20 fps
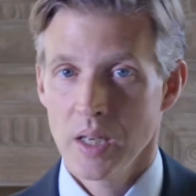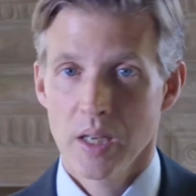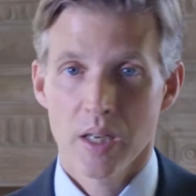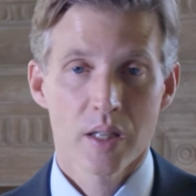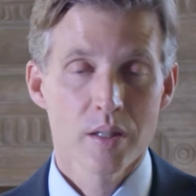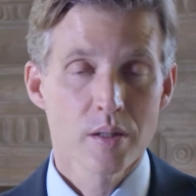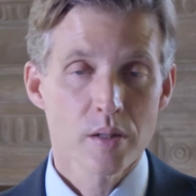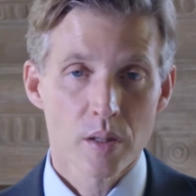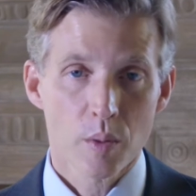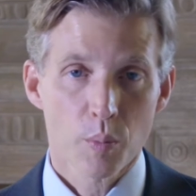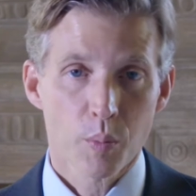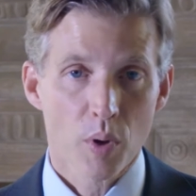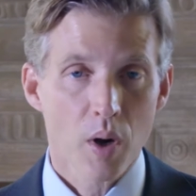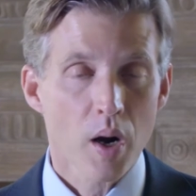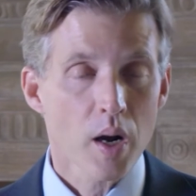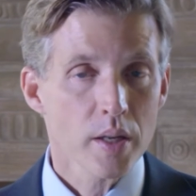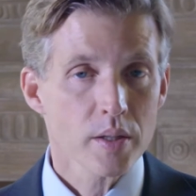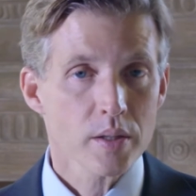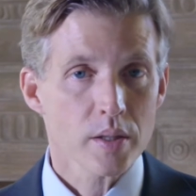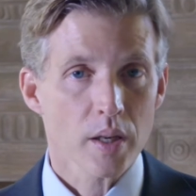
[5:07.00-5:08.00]
is
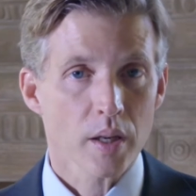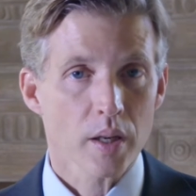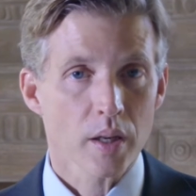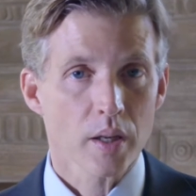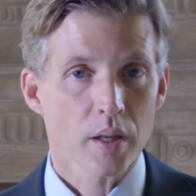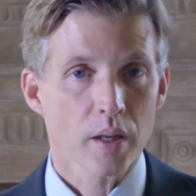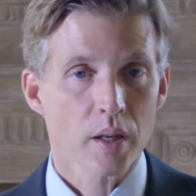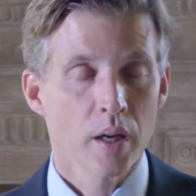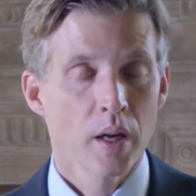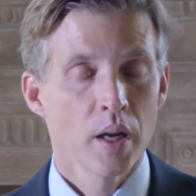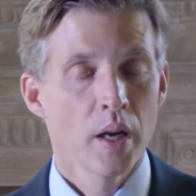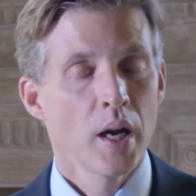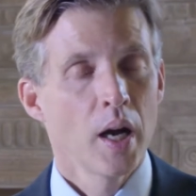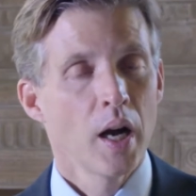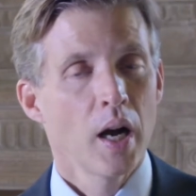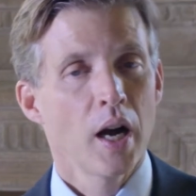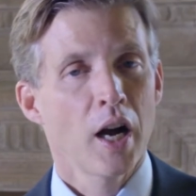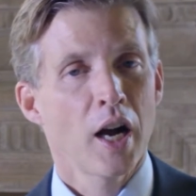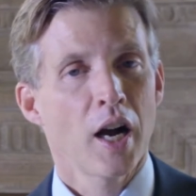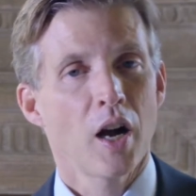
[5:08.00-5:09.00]
surprising.
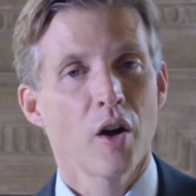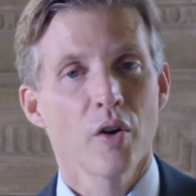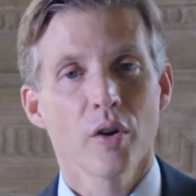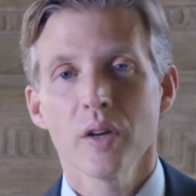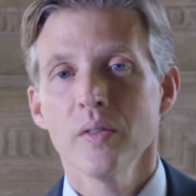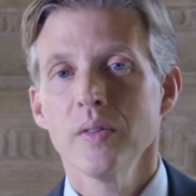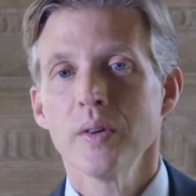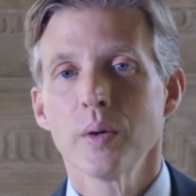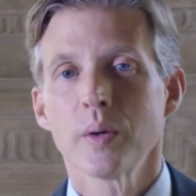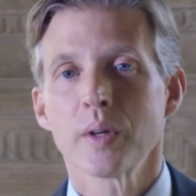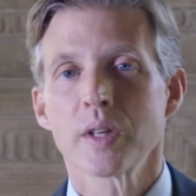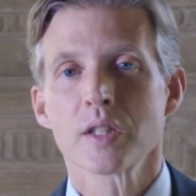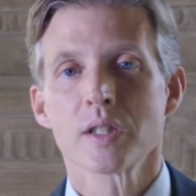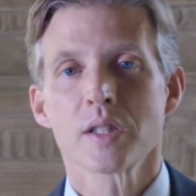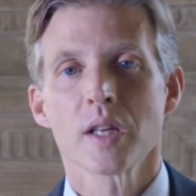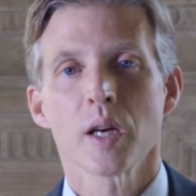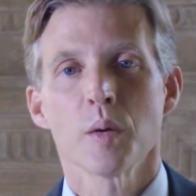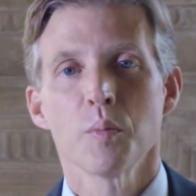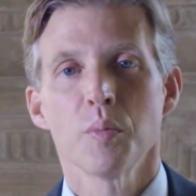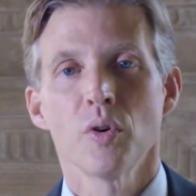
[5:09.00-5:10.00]
I'll give you an
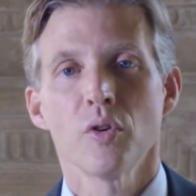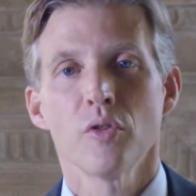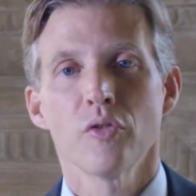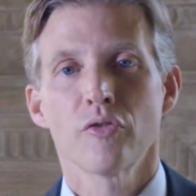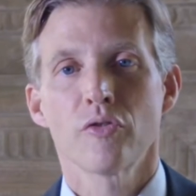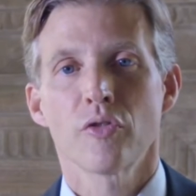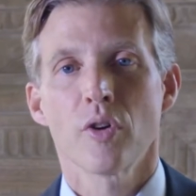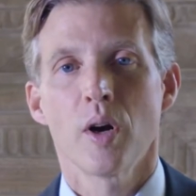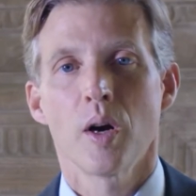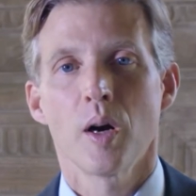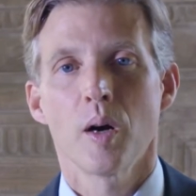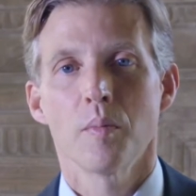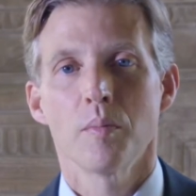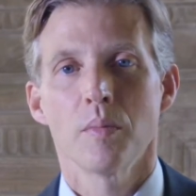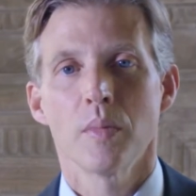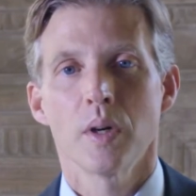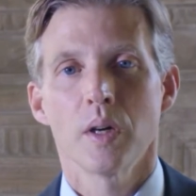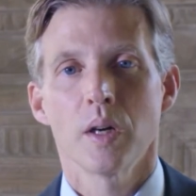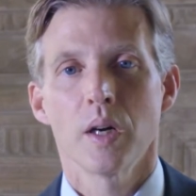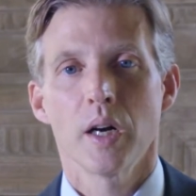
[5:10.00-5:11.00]
example
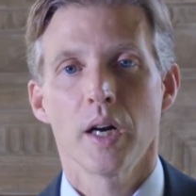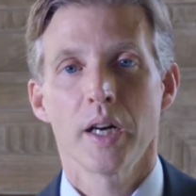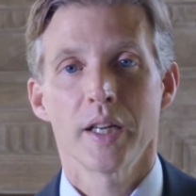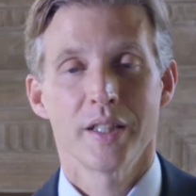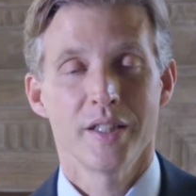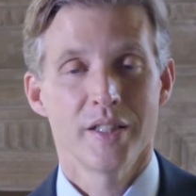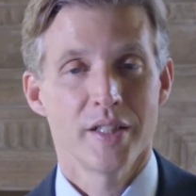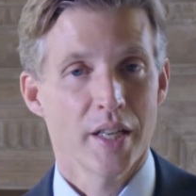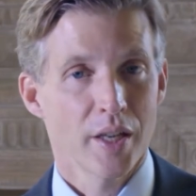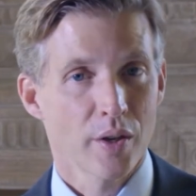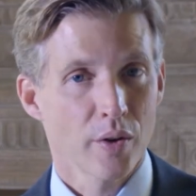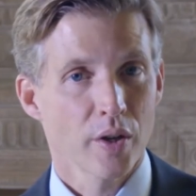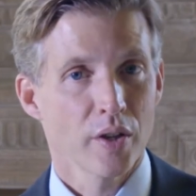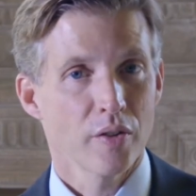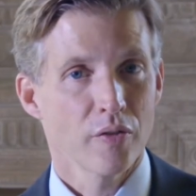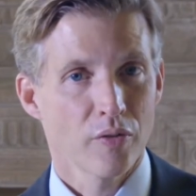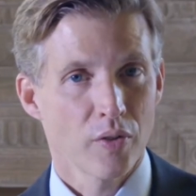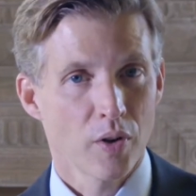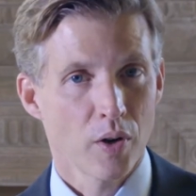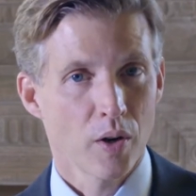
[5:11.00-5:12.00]
from a dairy
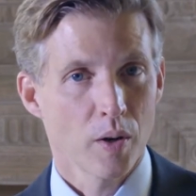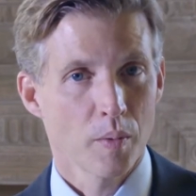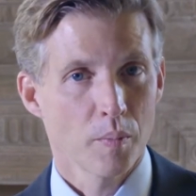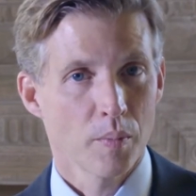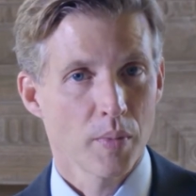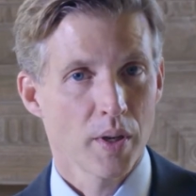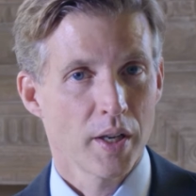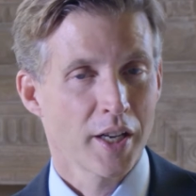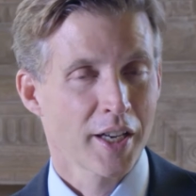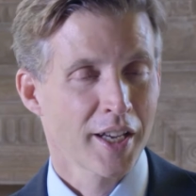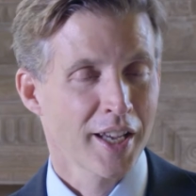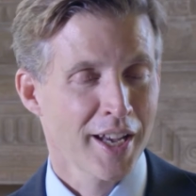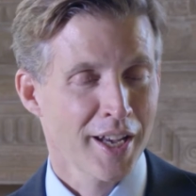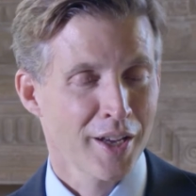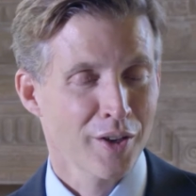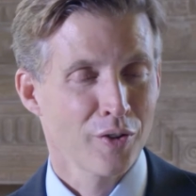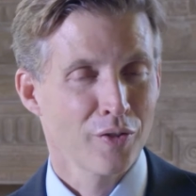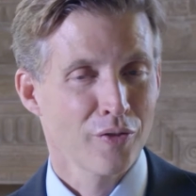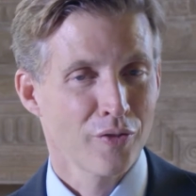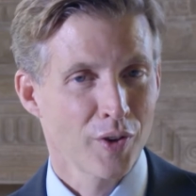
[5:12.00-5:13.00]
farm, a
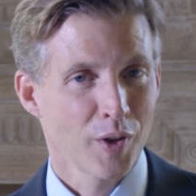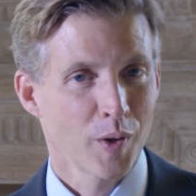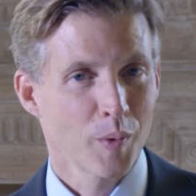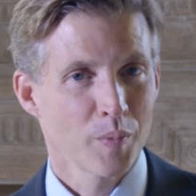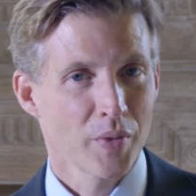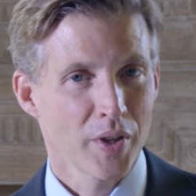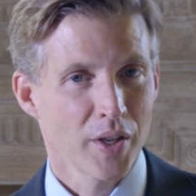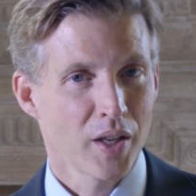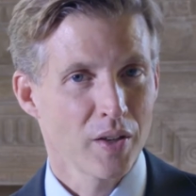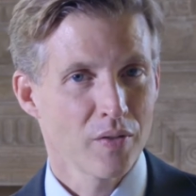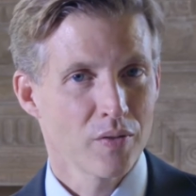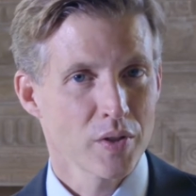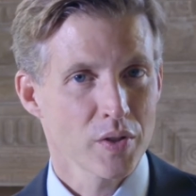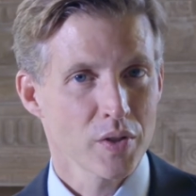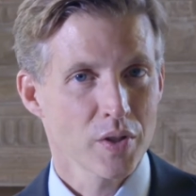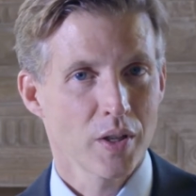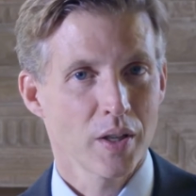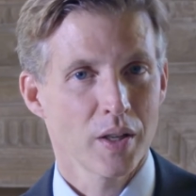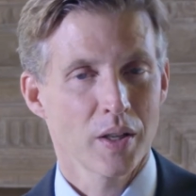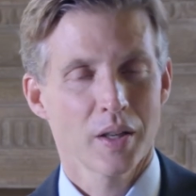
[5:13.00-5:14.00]
cattle farm that I
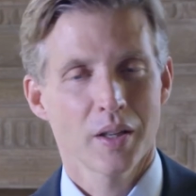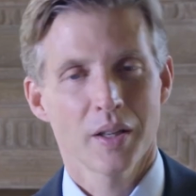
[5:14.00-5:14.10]
visited.